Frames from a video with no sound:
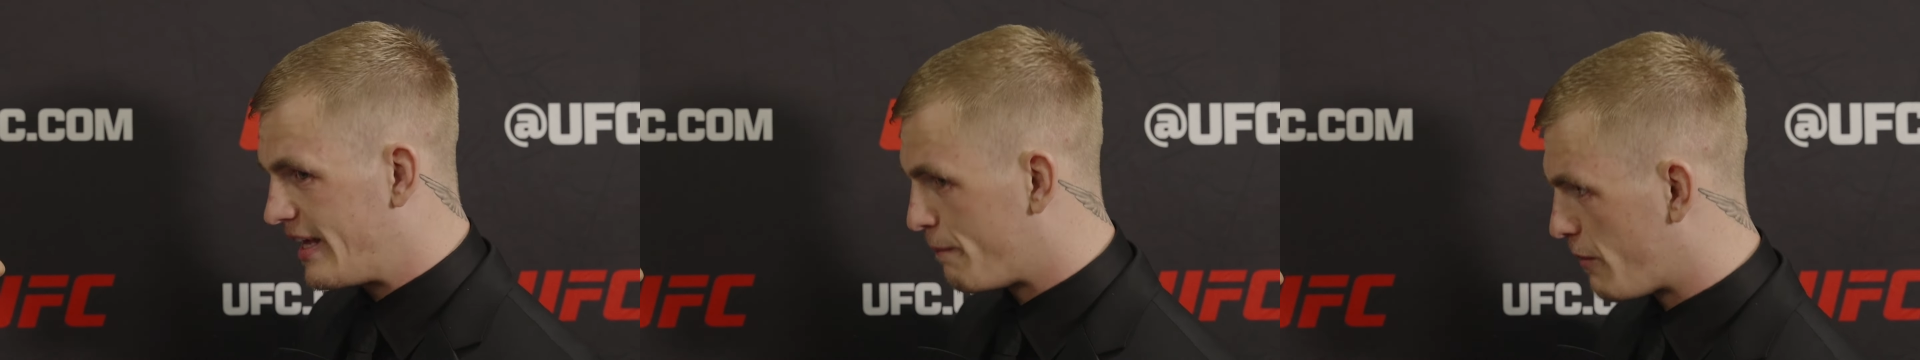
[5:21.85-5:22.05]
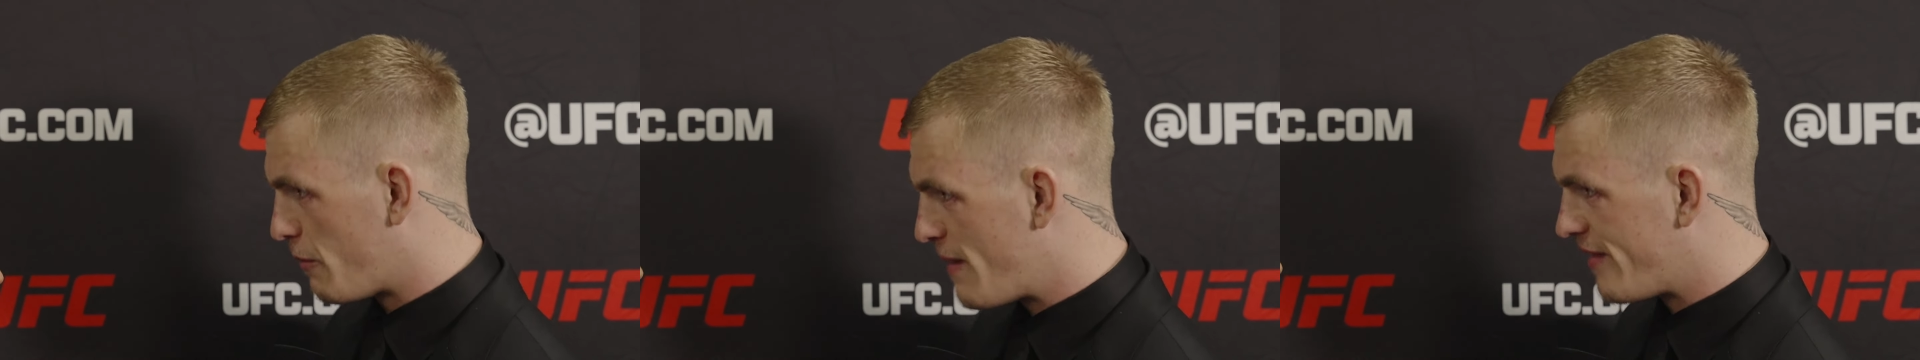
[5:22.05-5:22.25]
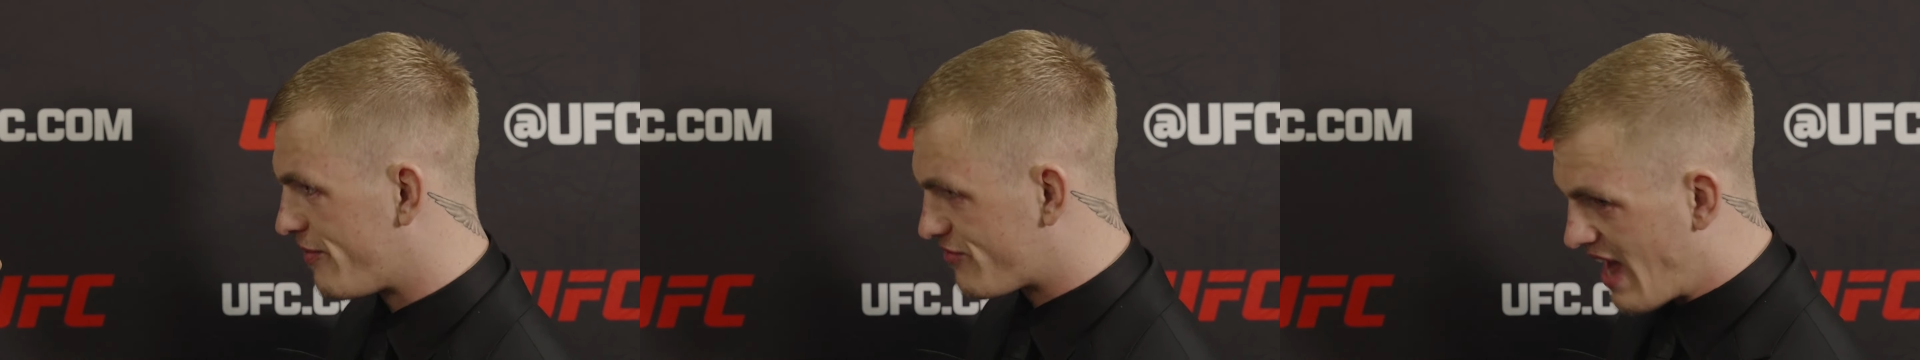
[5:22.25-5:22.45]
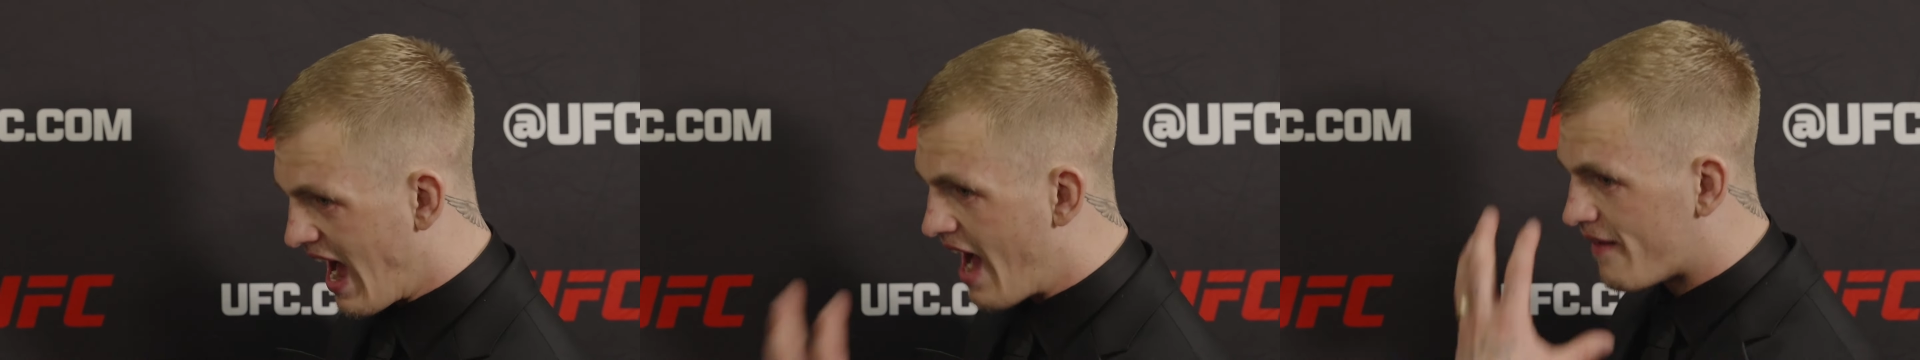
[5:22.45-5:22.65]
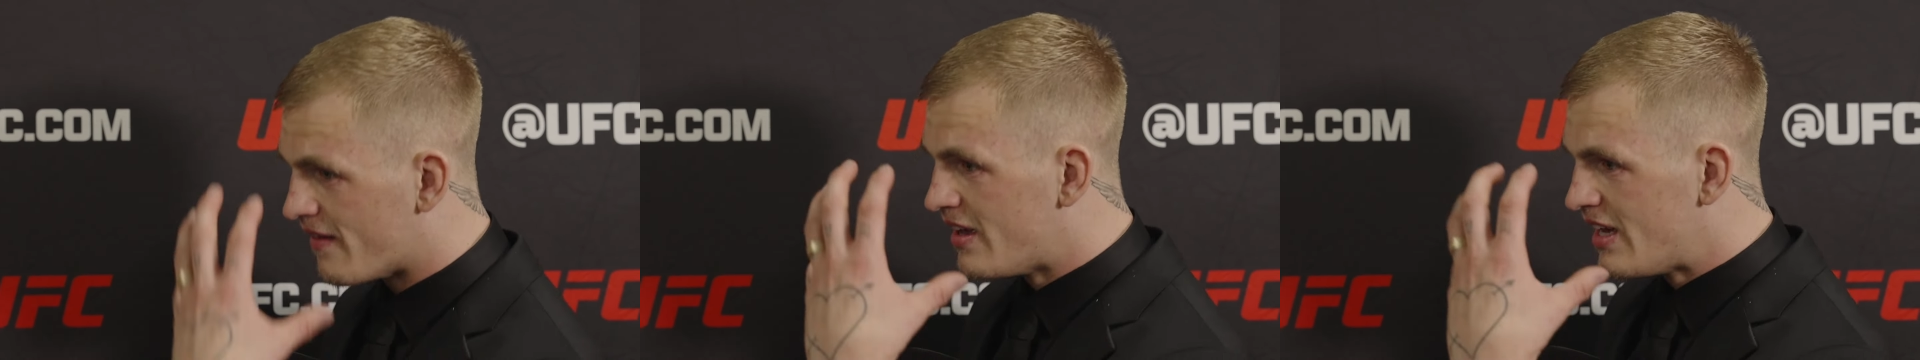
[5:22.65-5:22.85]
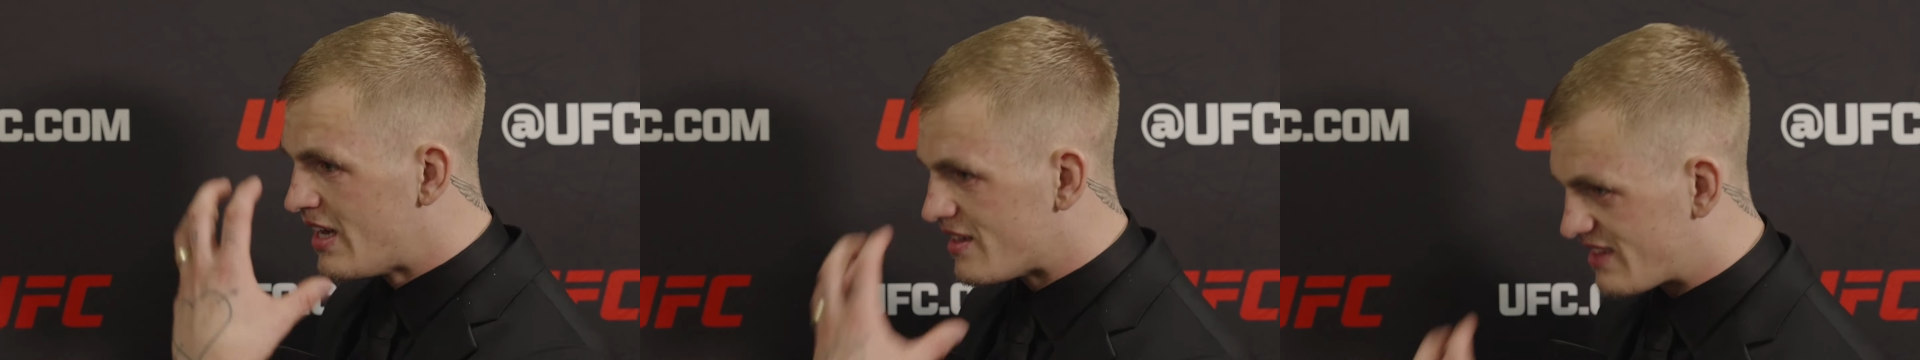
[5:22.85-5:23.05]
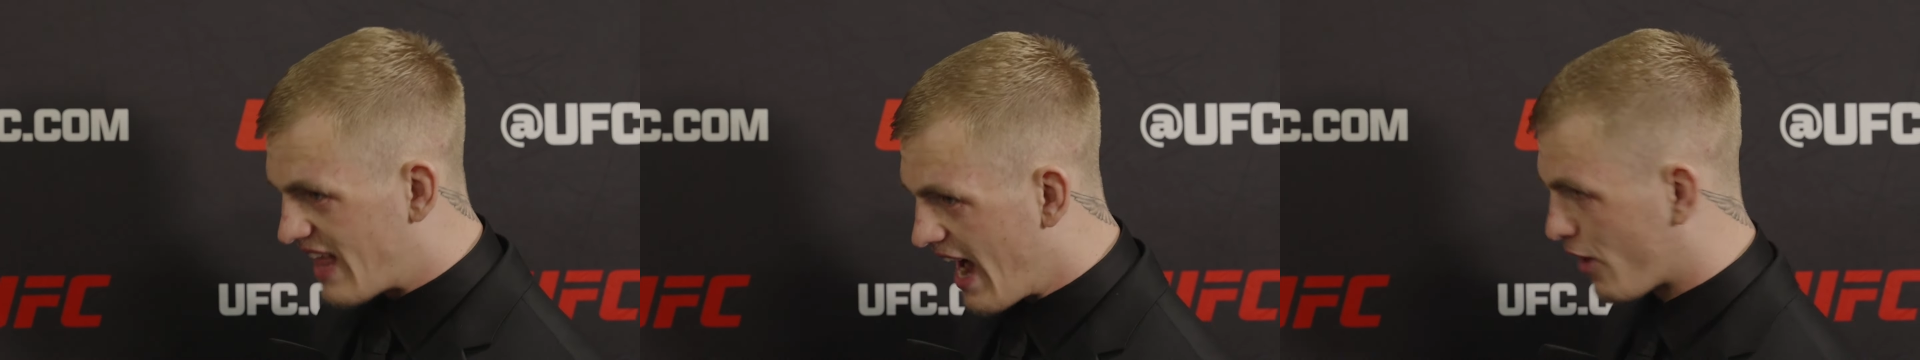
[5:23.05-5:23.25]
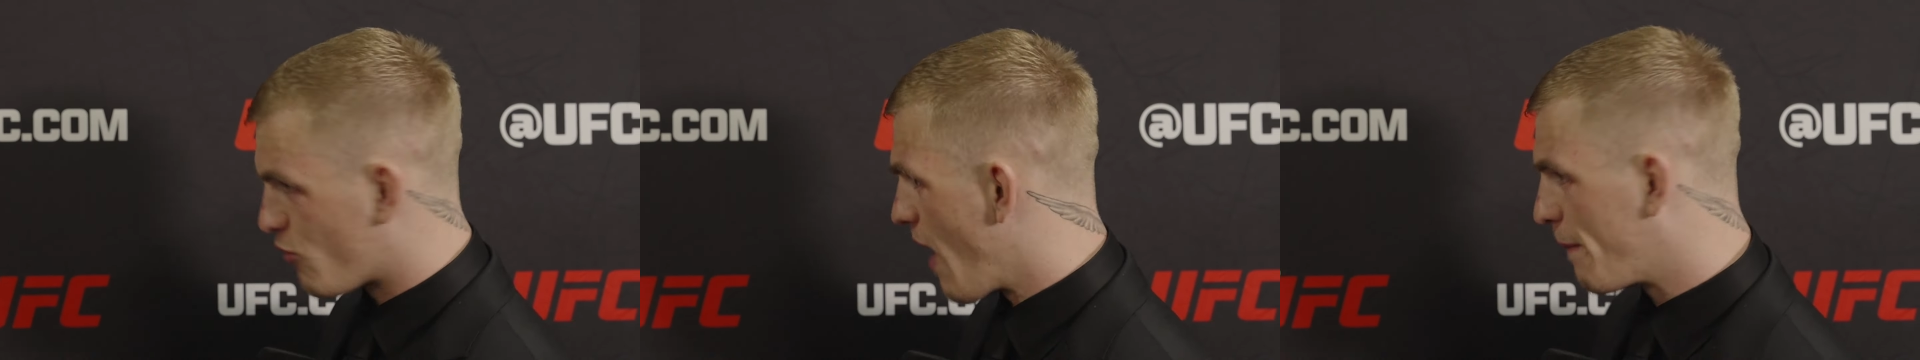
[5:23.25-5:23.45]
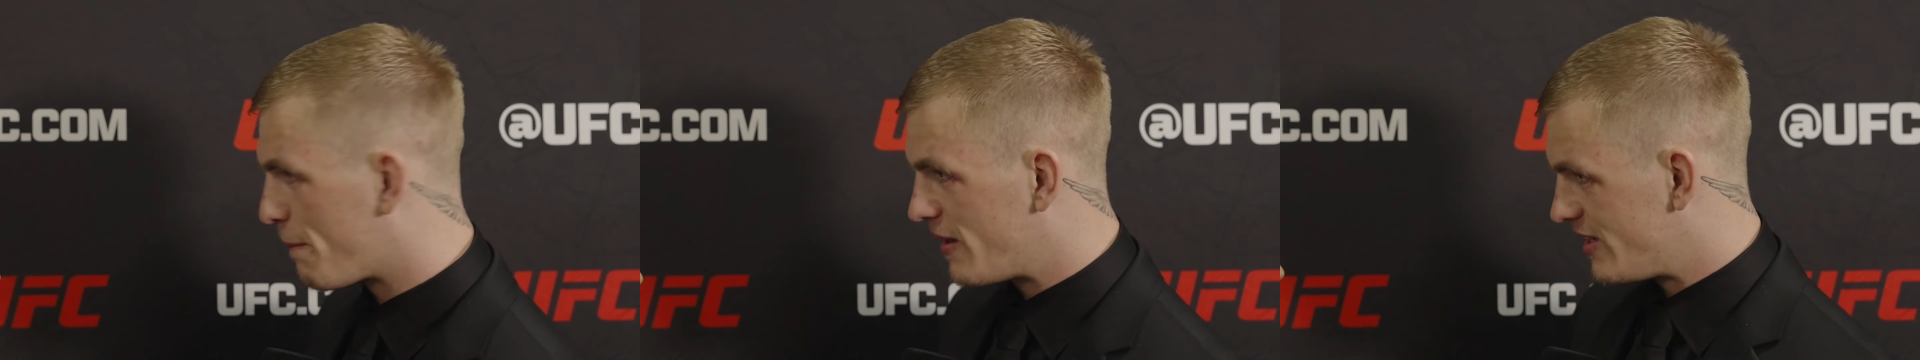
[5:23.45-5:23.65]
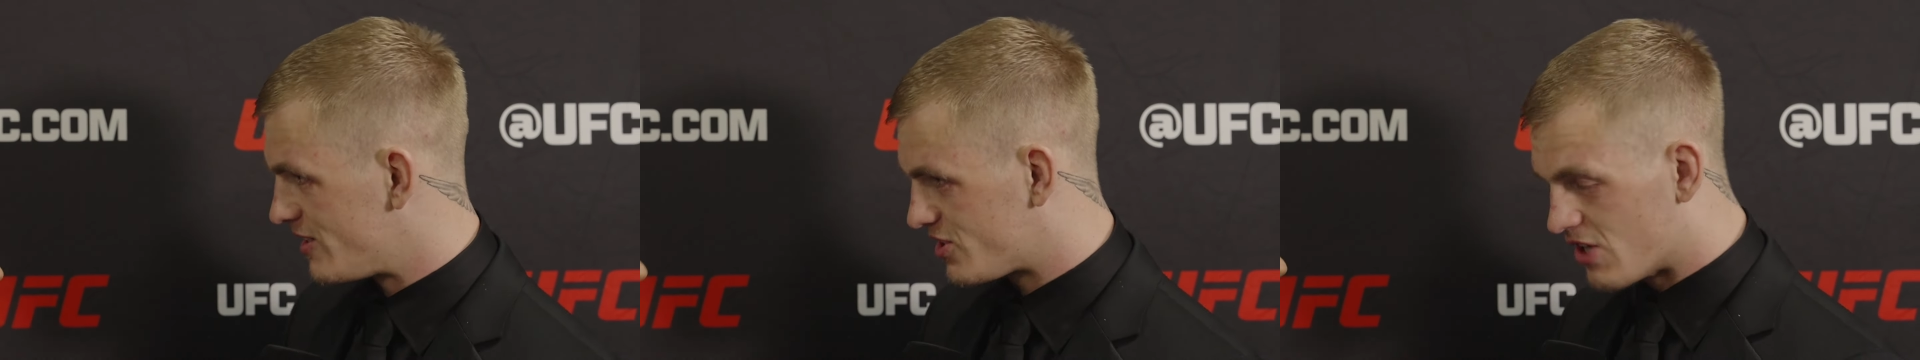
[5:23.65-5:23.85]
implement that
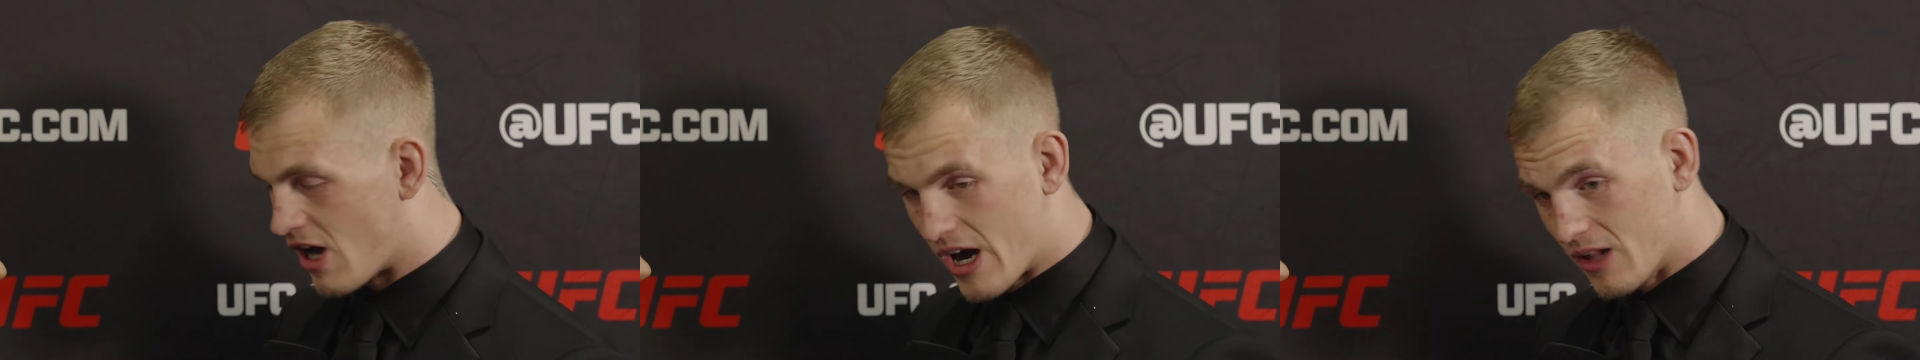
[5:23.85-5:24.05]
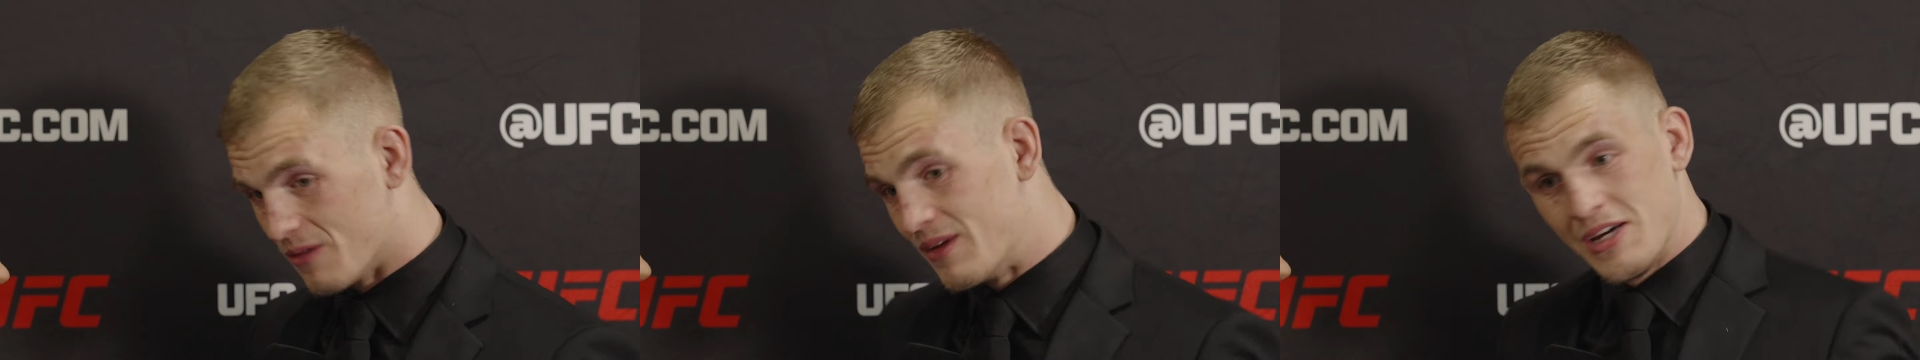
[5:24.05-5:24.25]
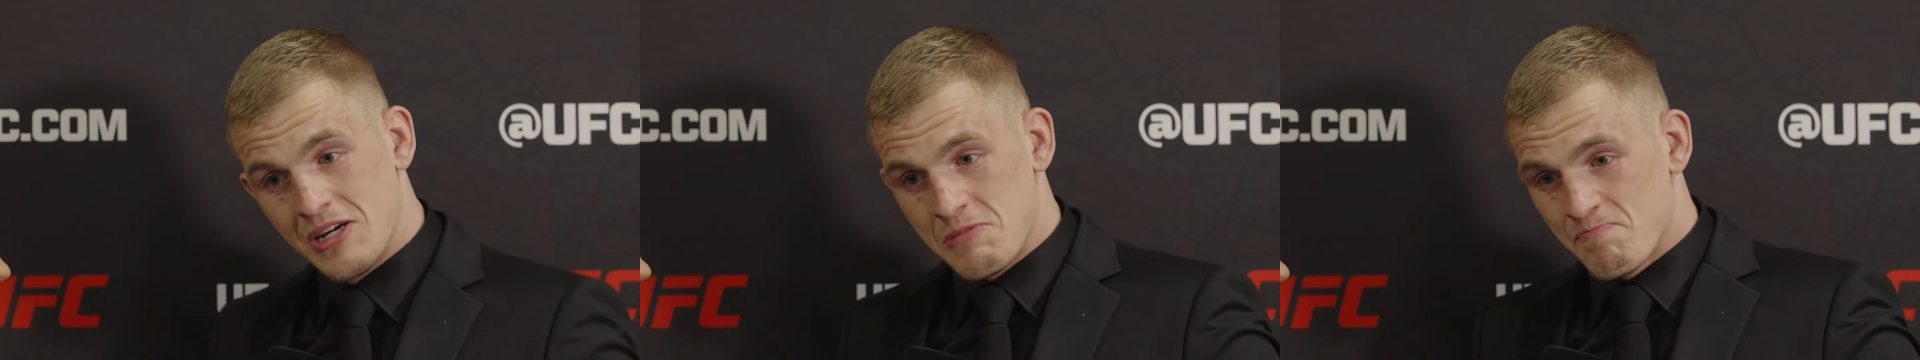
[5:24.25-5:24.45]
grappling style.